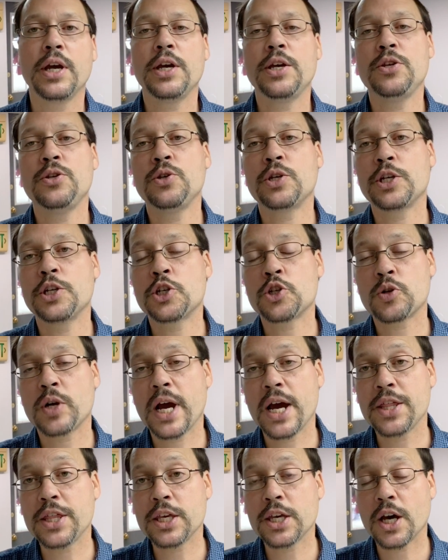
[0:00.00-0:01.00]
You can
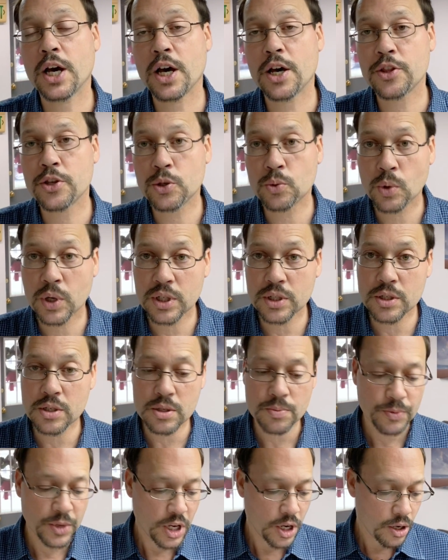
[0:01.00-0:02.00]
try the other
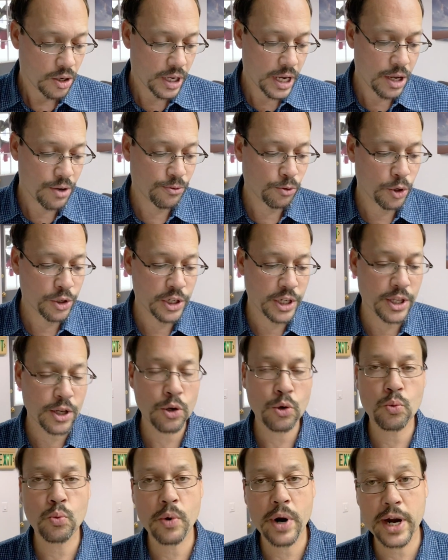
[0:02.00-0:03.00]
ones. Okay, unfortunately, they
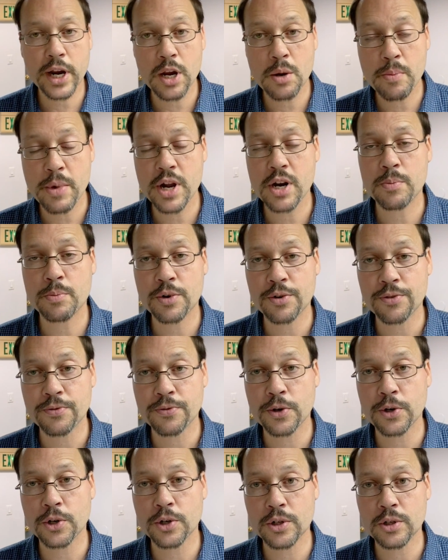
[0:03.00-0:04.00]
don't recommend a
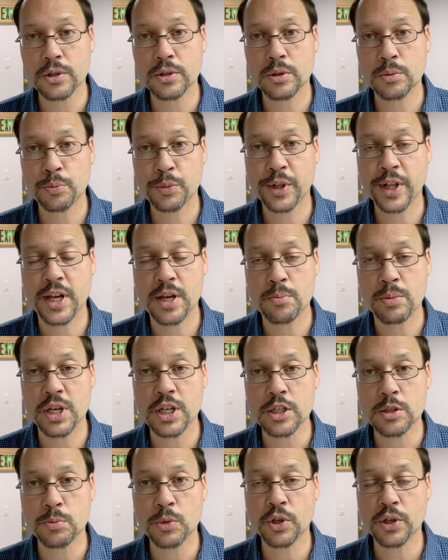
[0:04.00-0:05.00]
preferred
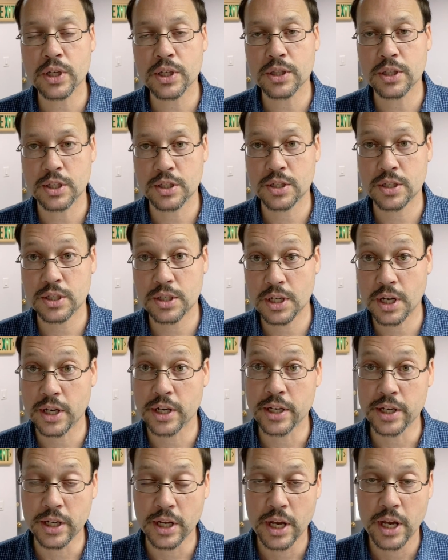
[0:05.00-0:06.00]
plant-based milk in this
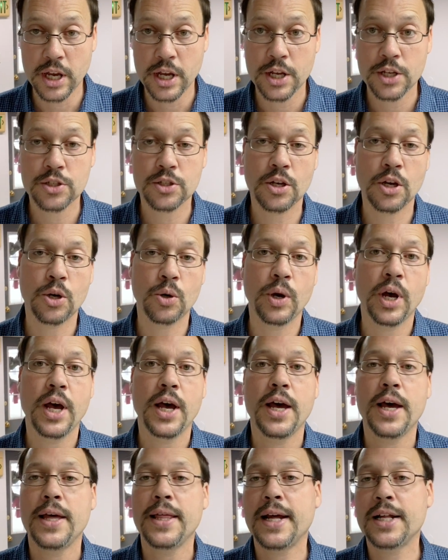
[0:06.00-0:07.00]
study. So
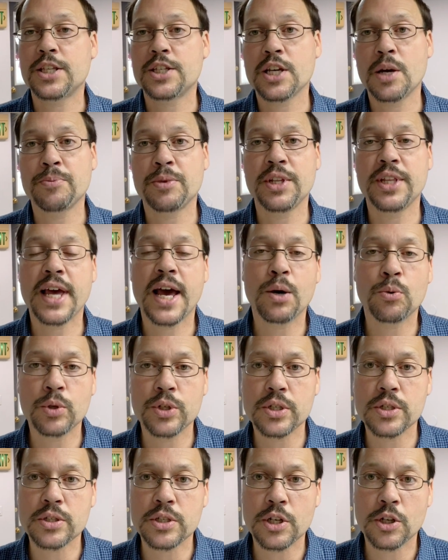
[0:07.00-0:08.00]
that's something that
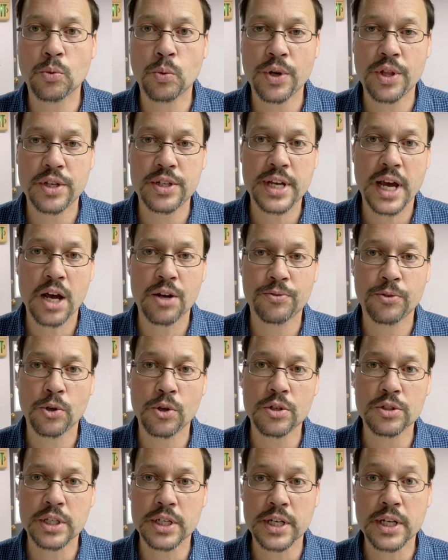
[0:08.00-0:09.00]
was, you know, one of the
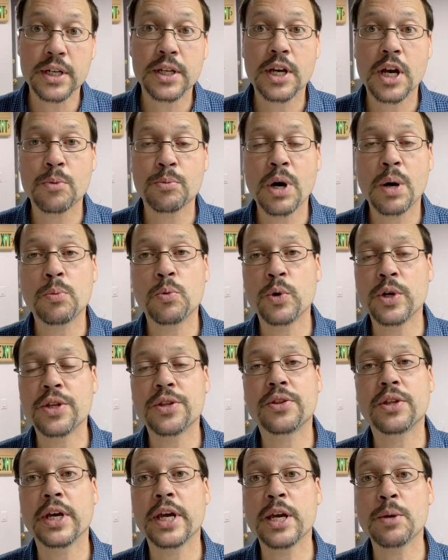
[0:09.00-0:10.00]
downfalls. They didn't come up
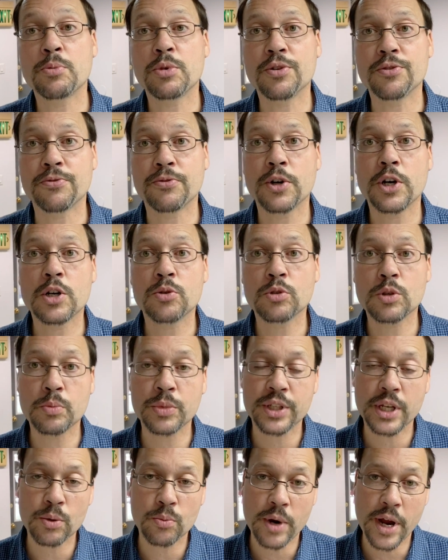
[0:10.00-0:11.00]
with a preferred one,
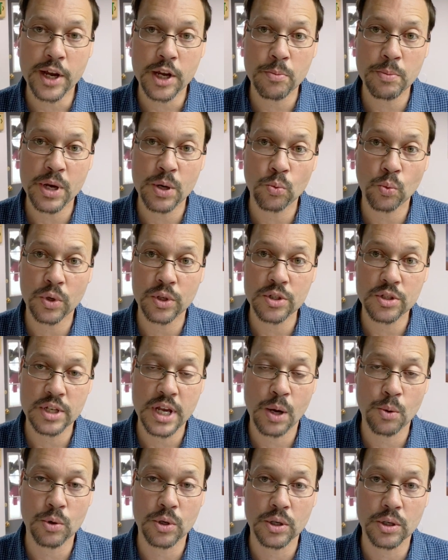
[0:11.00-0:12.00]
but they recommend ones
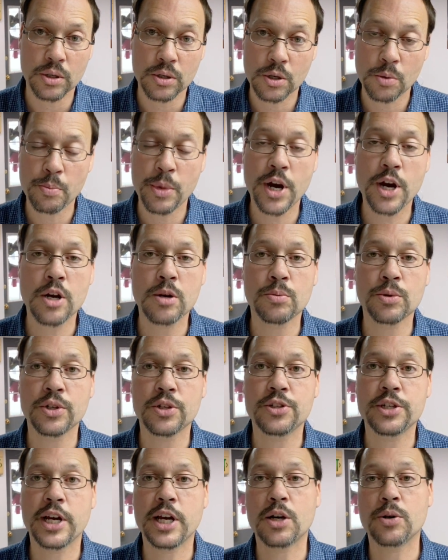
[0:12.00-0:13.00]
that were comparable to
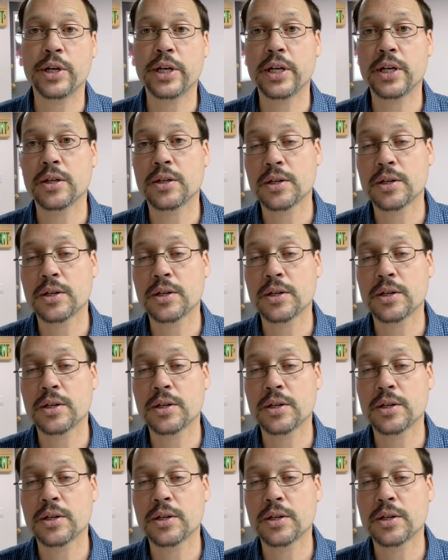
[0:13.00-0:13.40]
dairy,